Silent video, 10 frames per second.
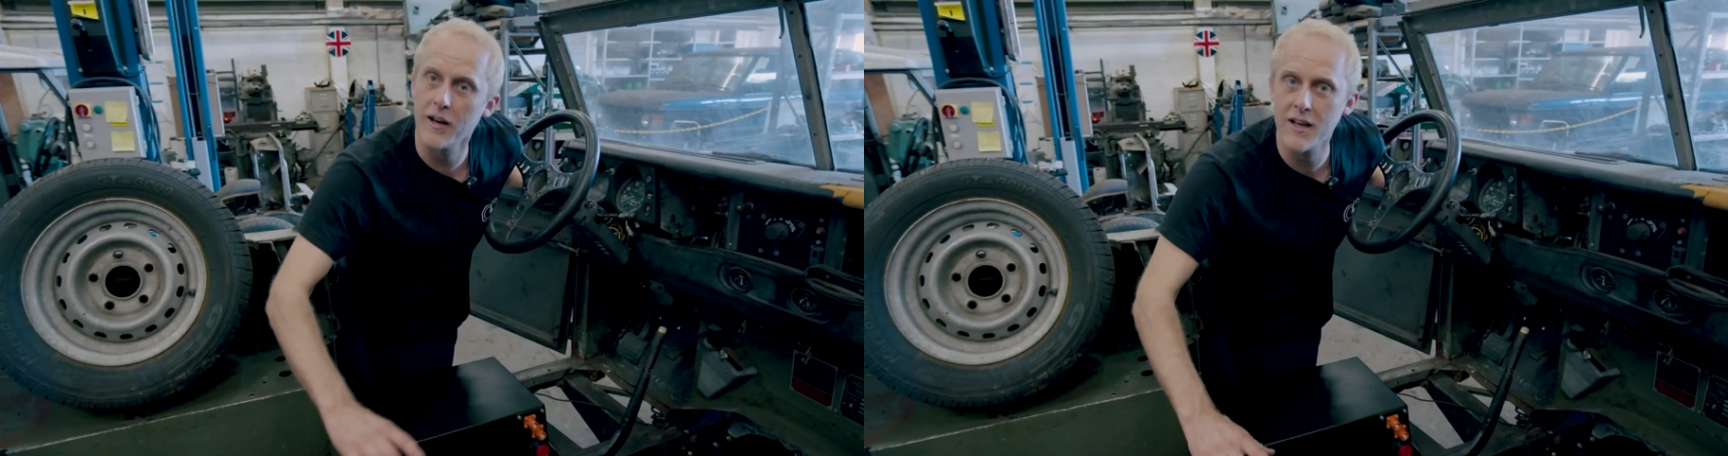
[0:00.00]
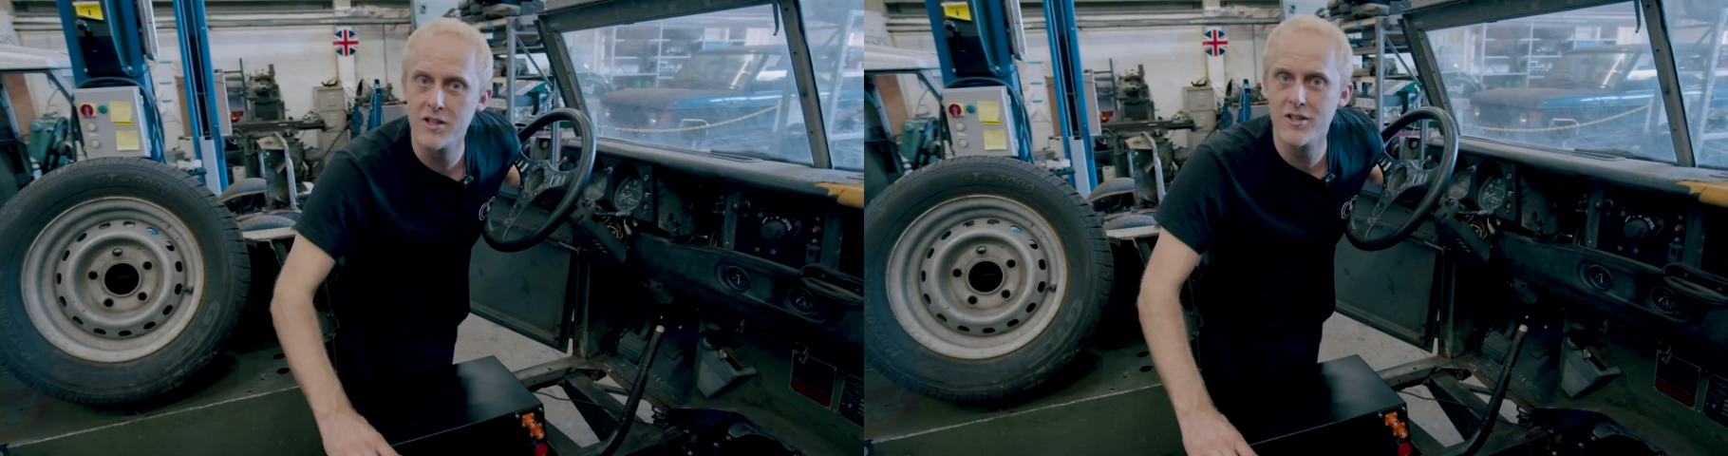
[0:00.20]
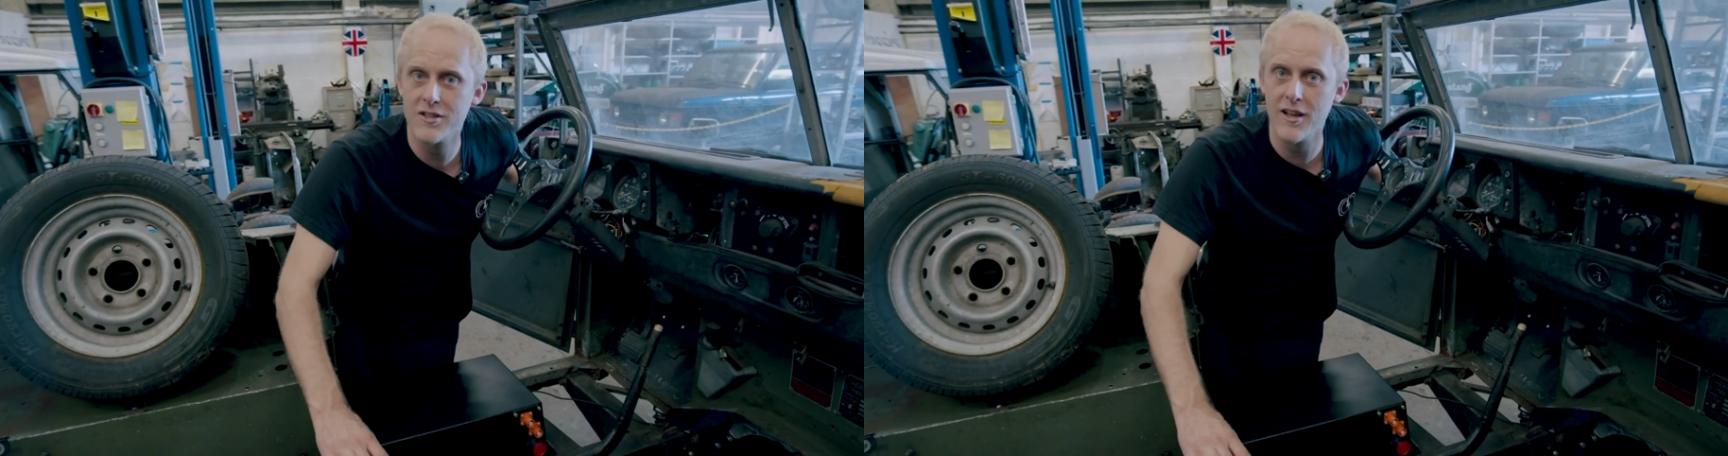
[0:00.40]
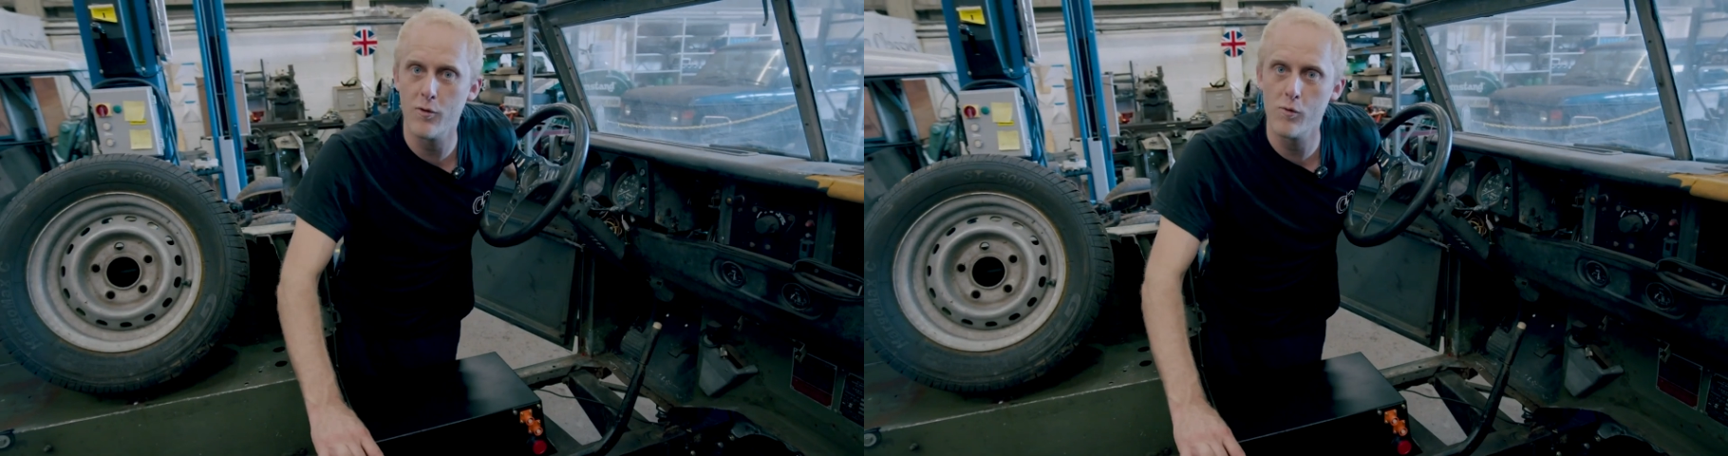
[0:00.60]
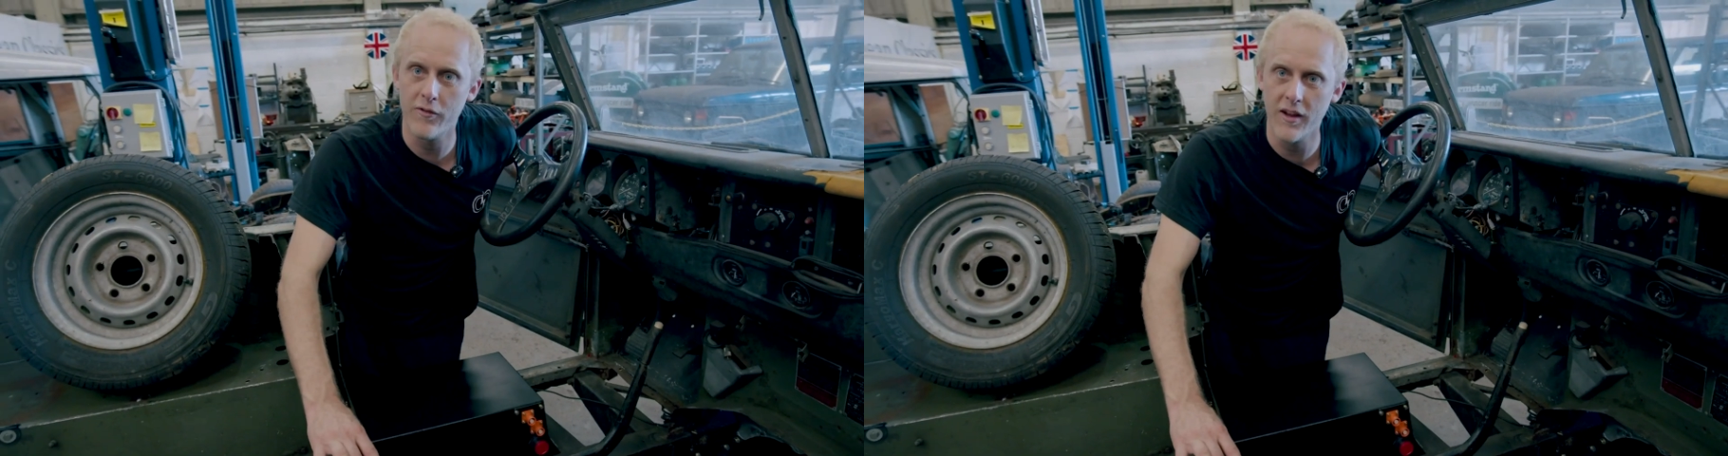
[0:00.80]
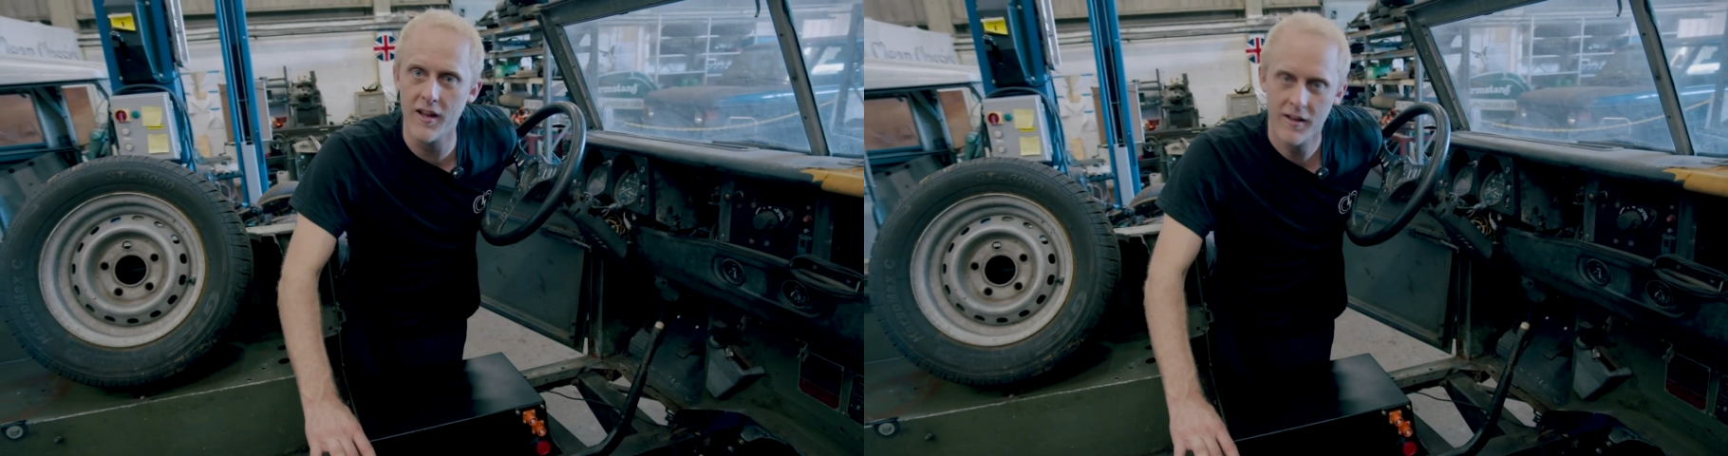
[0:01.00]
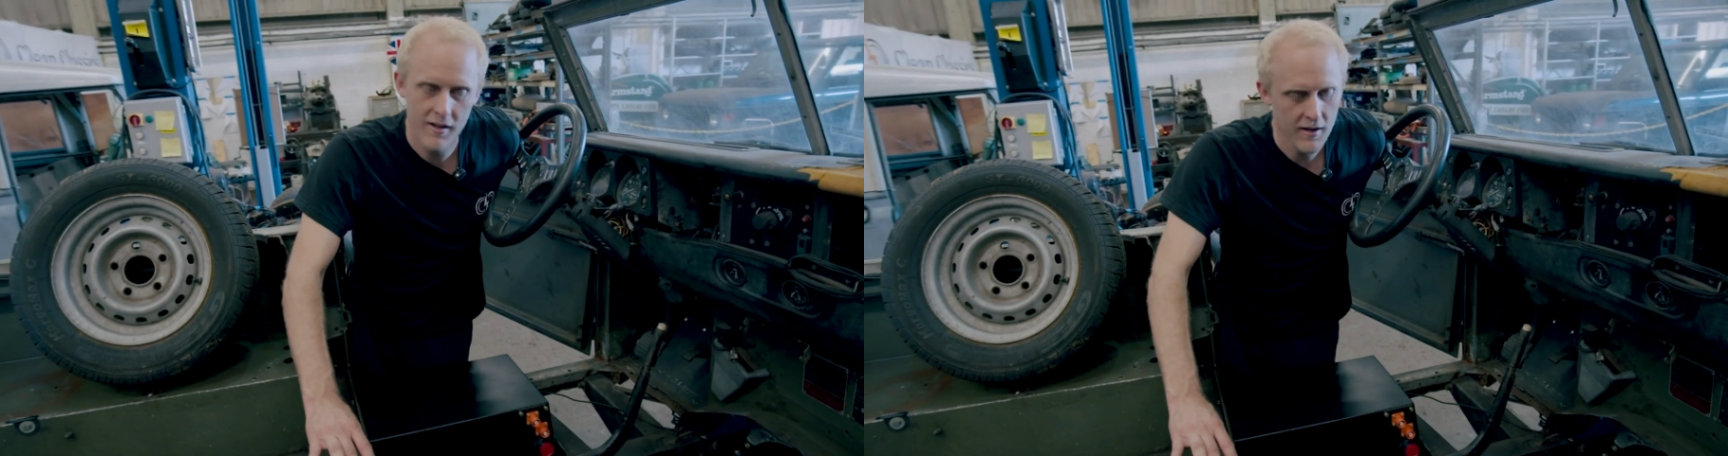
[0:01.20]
linkages and stuff all fit,